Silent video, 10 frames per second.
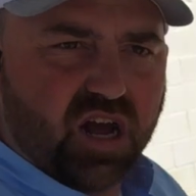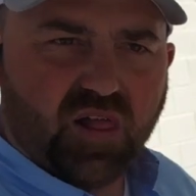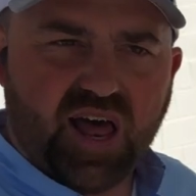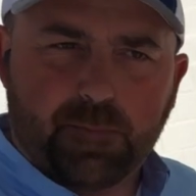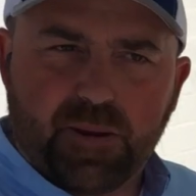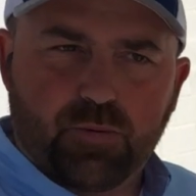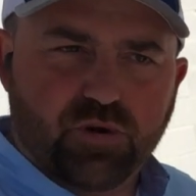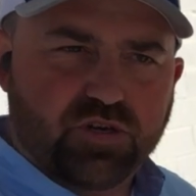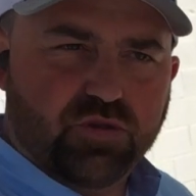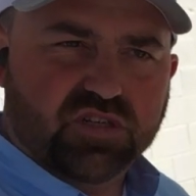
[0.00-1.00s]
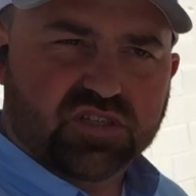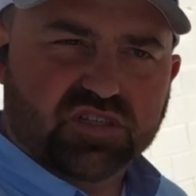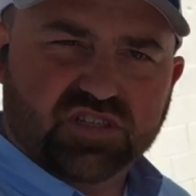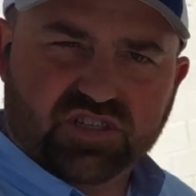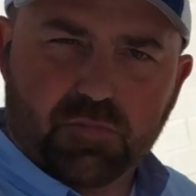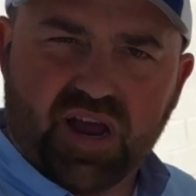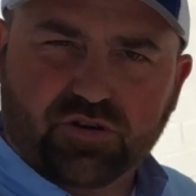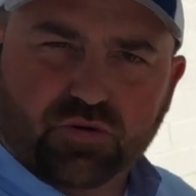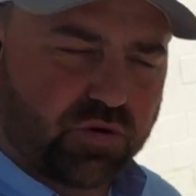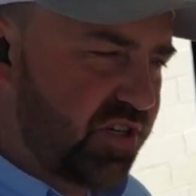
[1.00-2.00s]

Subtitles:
A lot of people would do this as a symmetrical